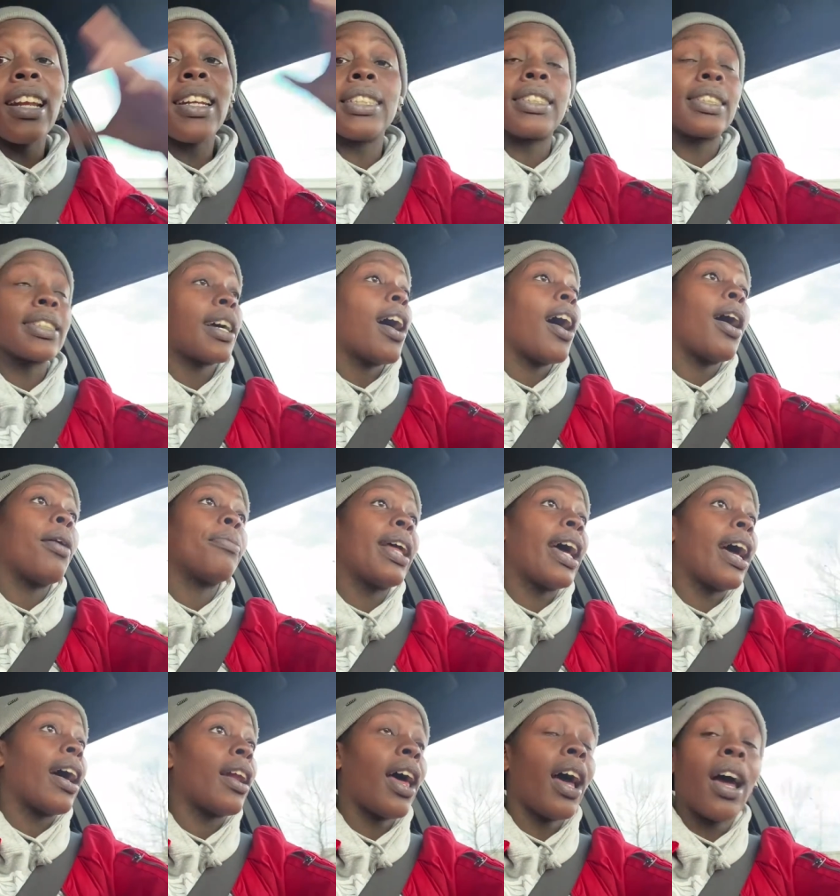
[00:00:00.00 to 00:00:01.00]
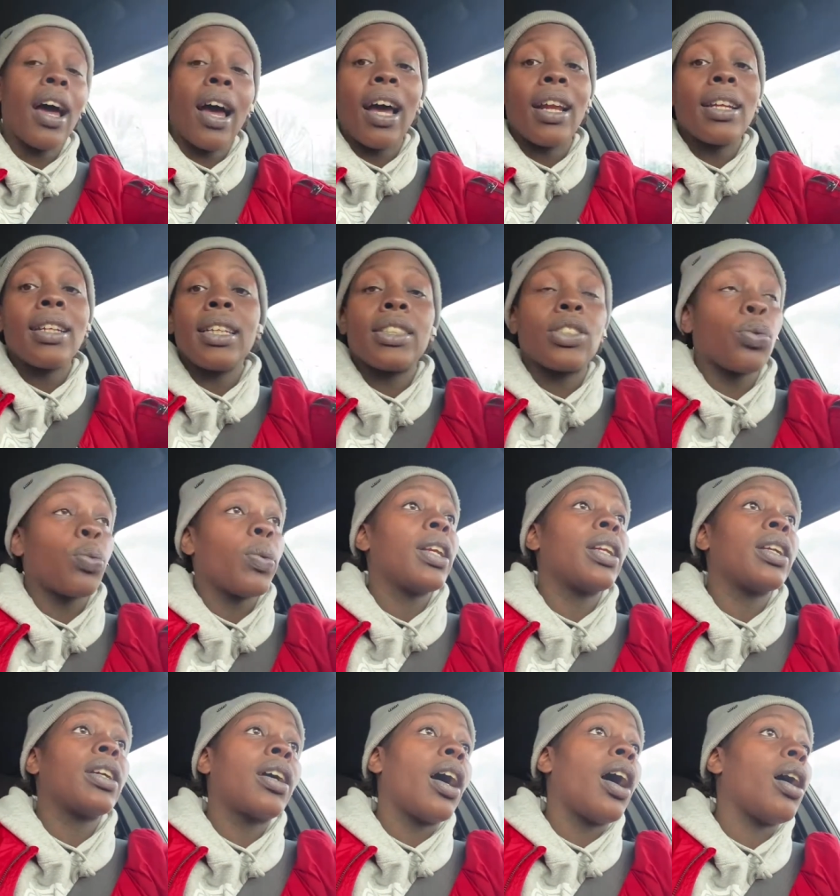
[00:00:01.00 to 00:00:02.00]
need to calm down. I, I need to
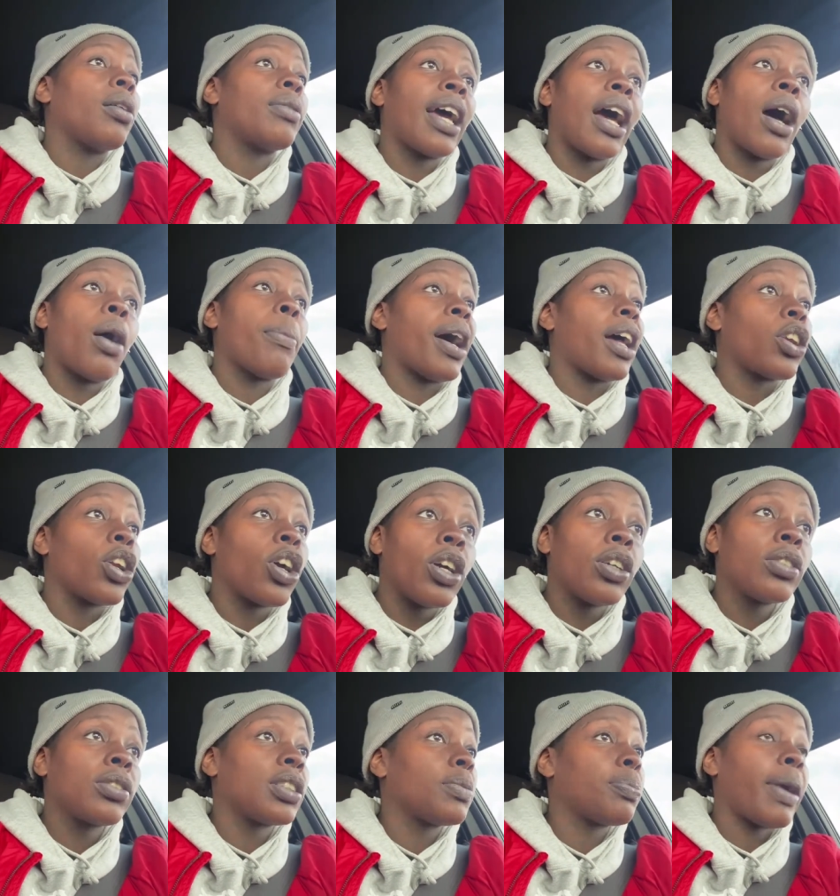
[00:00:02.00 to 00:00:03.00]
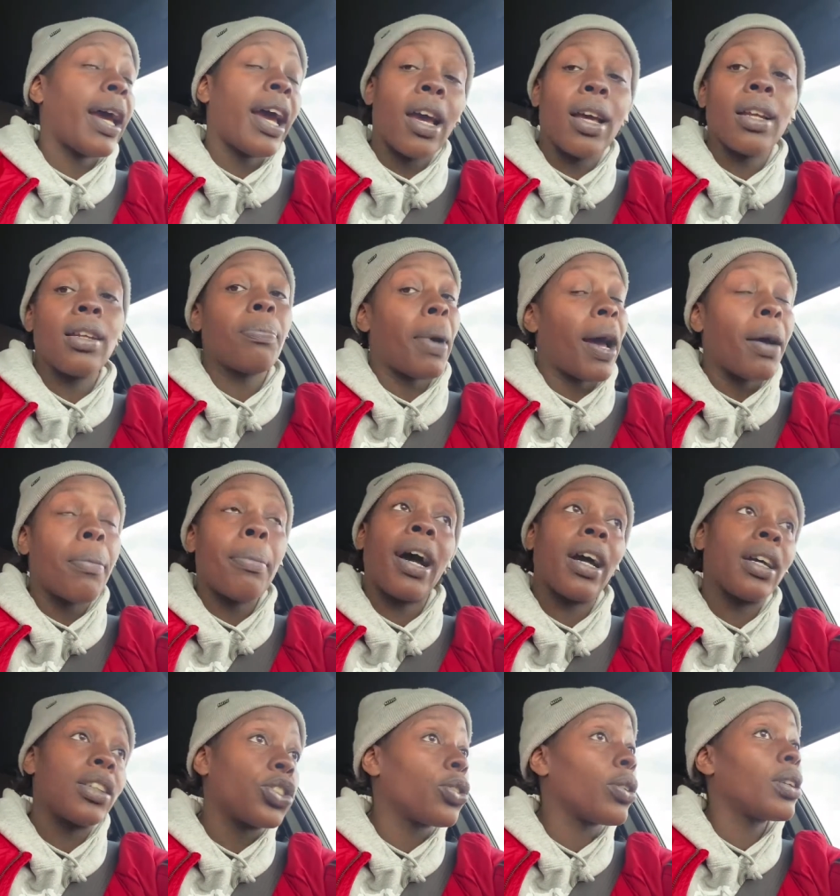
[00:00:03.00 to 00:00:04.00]
really calm down. My nerves is bad. My,
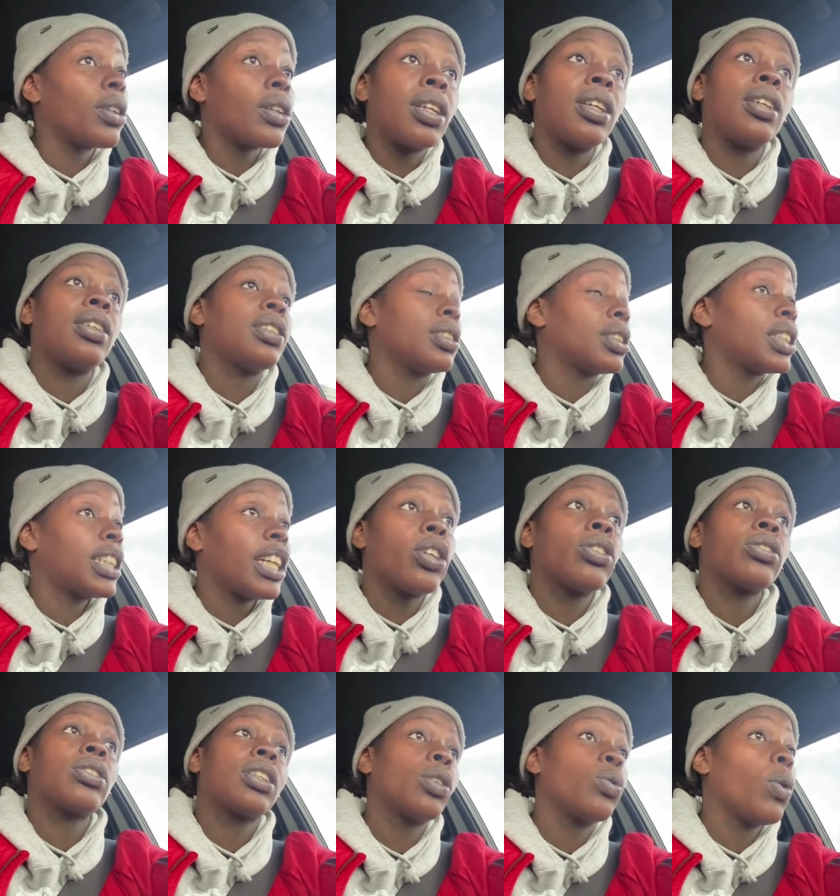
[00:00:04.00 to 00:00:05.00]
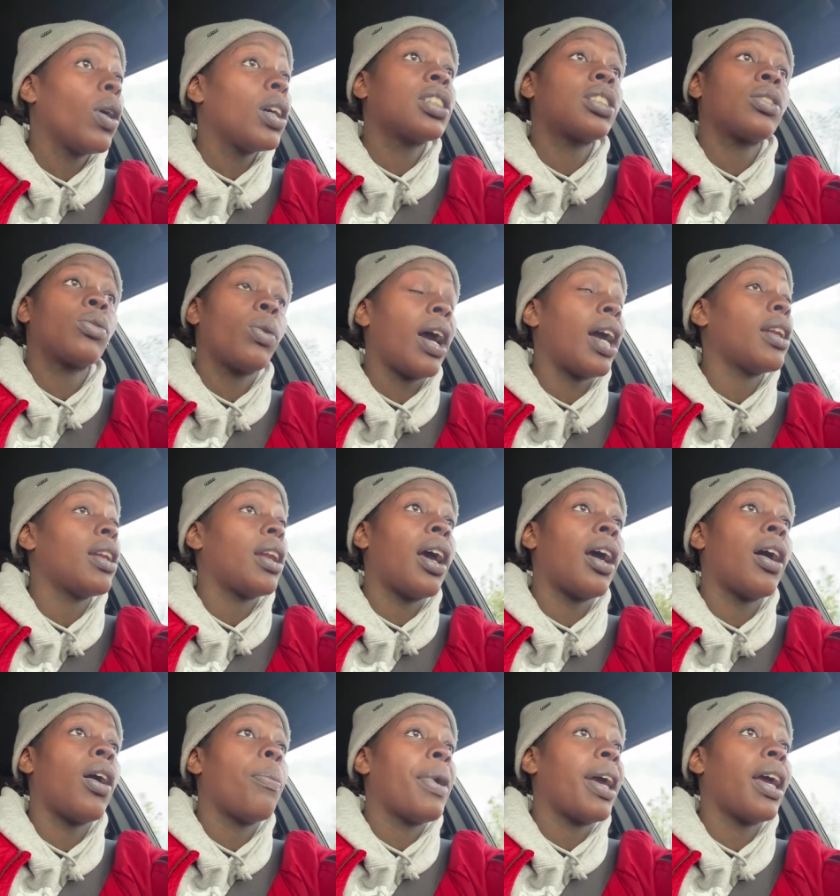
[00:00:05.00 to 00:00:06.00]
my adrenaline is seriously rushing right
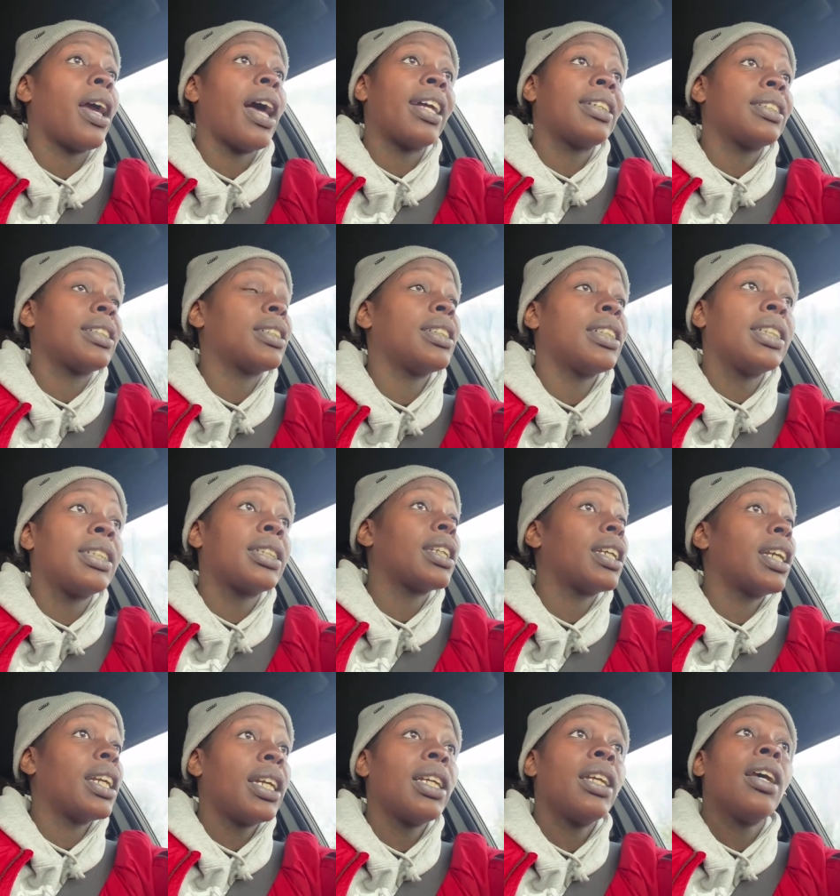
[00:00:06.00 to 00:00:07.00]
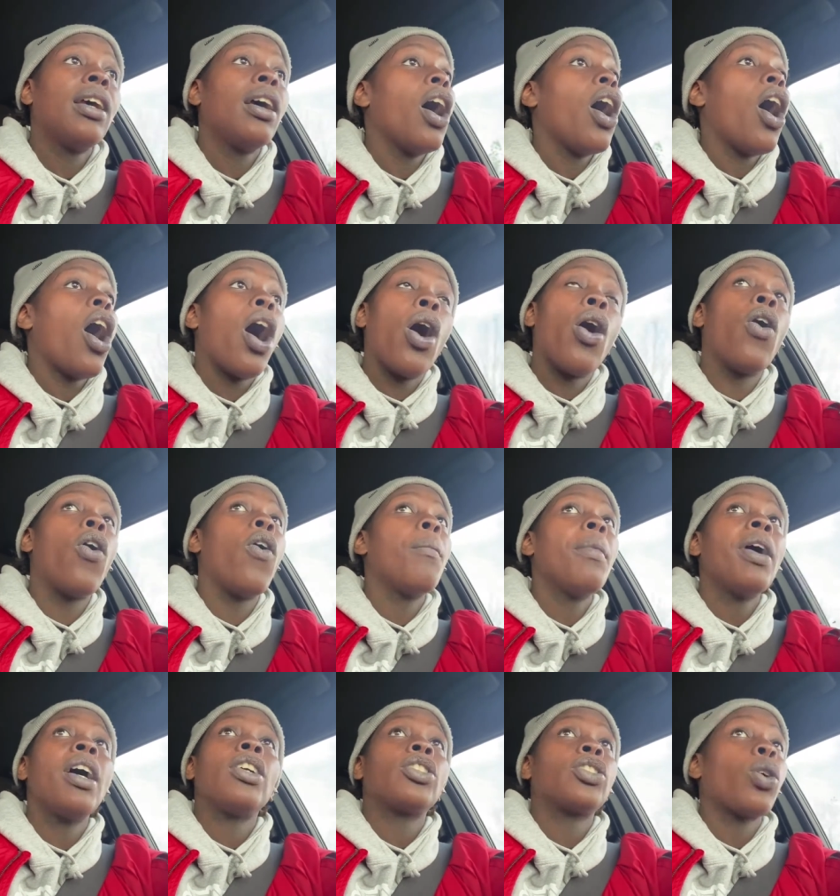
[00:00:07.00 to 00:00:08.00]
now, man. I just need to get
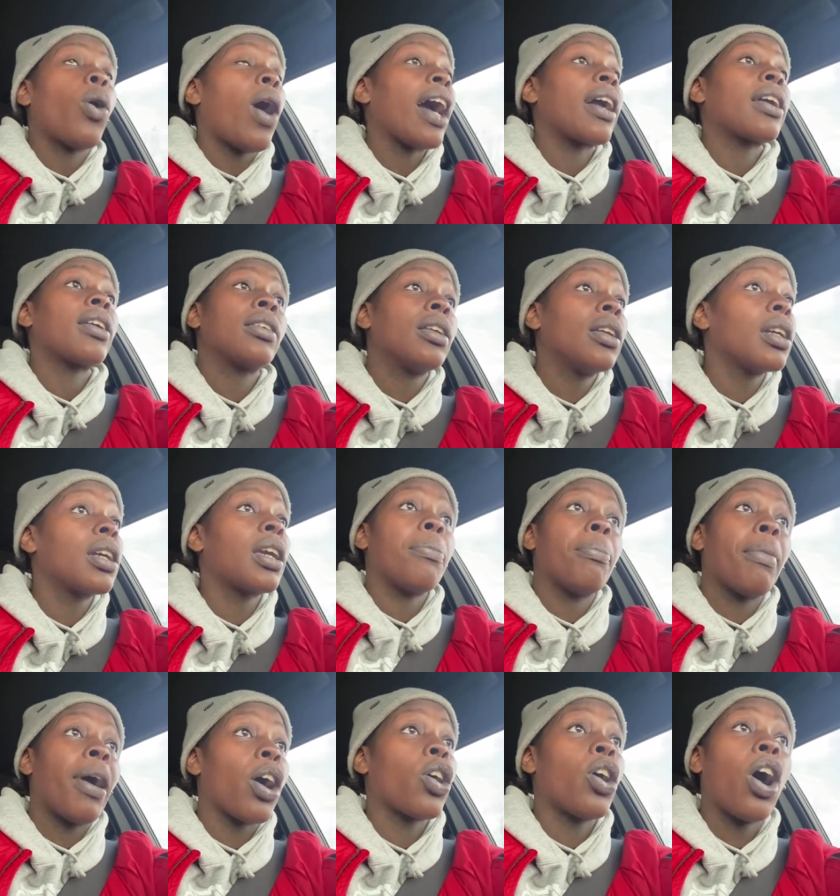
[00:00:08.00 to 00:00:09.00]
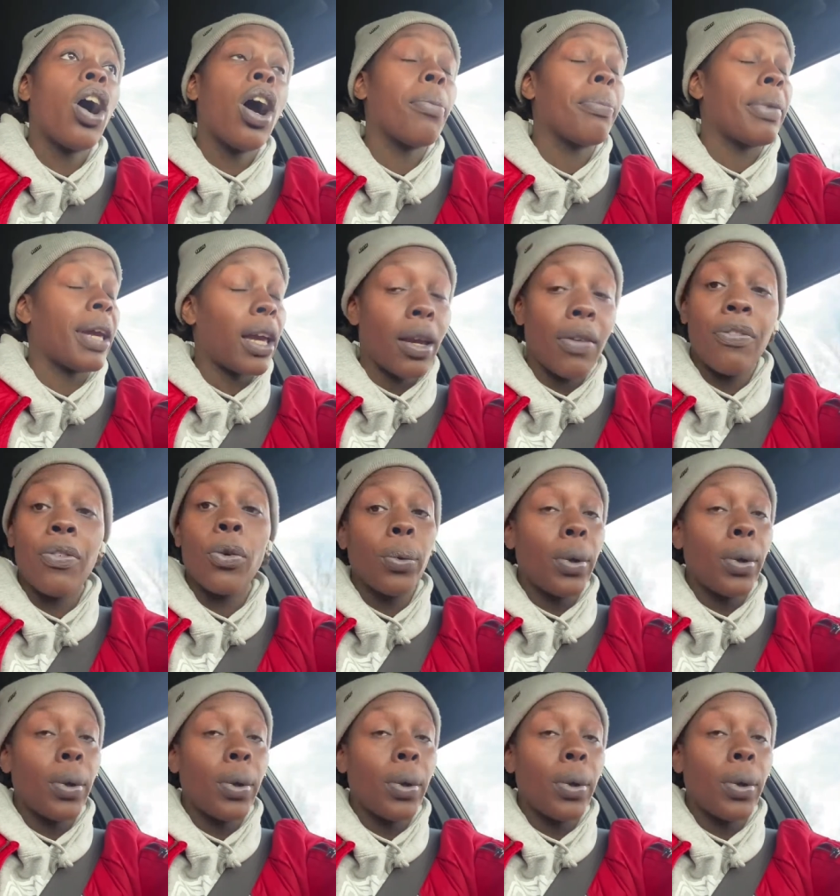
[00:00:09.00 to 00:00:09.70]
home so I can look at my car, man, for